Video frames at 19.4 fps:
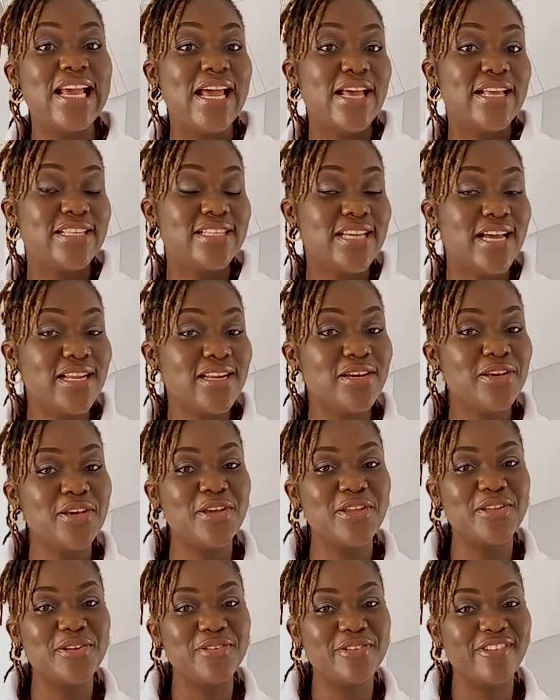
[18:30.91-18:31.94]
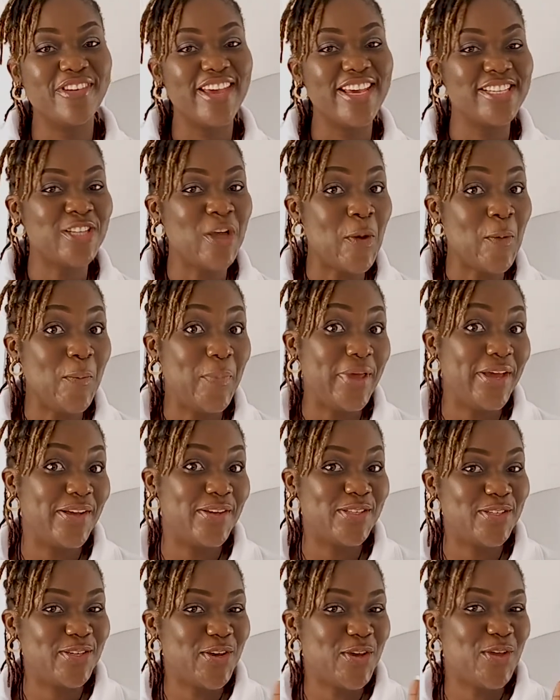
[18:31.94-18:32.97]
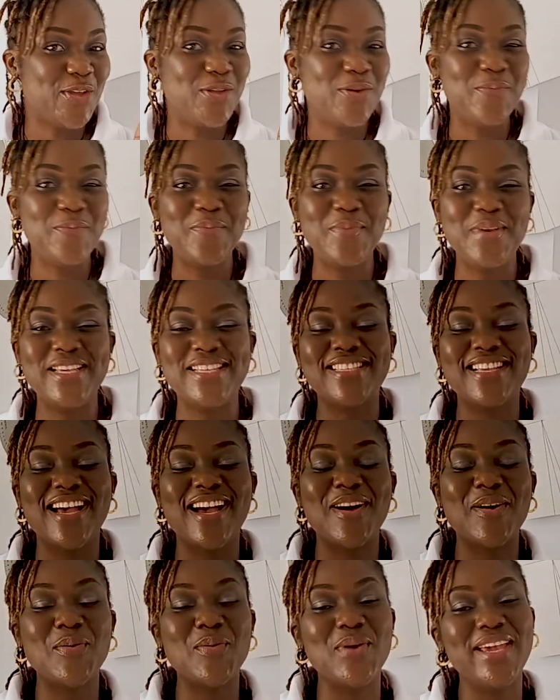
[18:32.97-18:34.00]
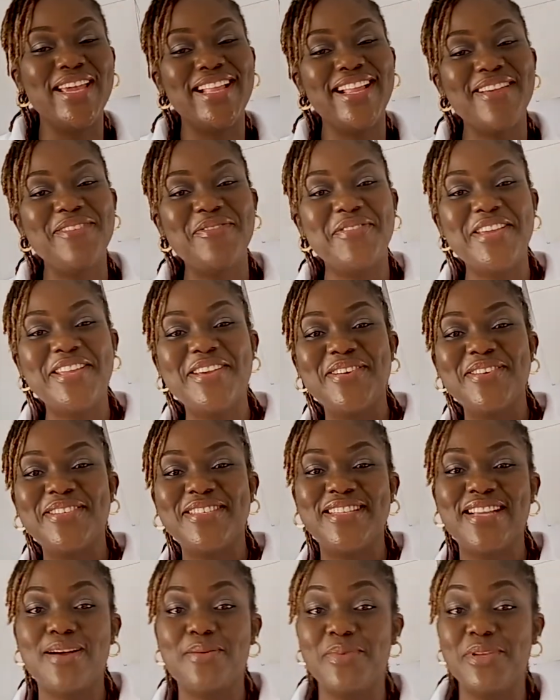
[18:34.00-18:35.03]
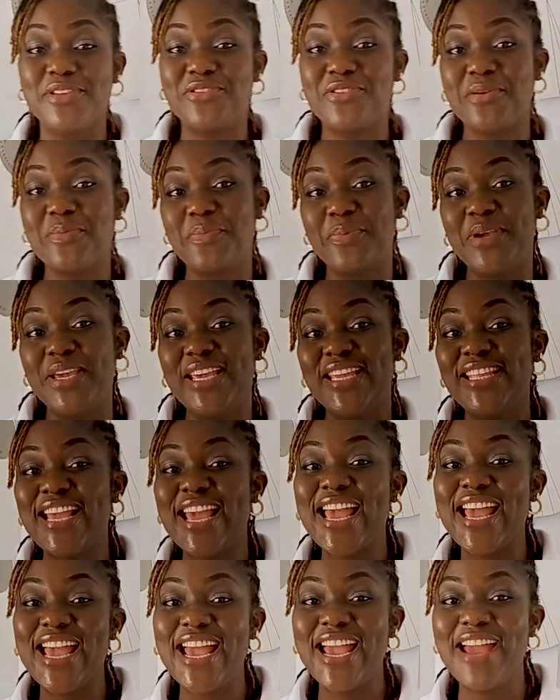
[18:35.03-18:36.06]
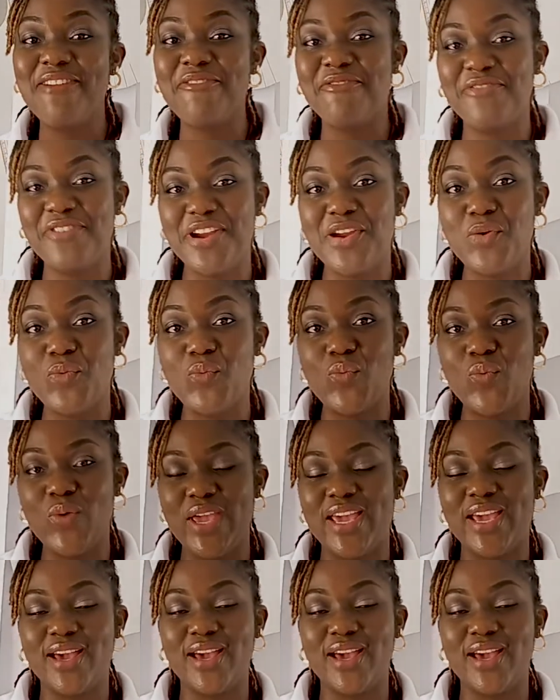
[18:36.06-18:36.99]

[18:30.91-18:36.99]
Turn on your notification bell so you don't miss our weekly videos that will be dropping every week.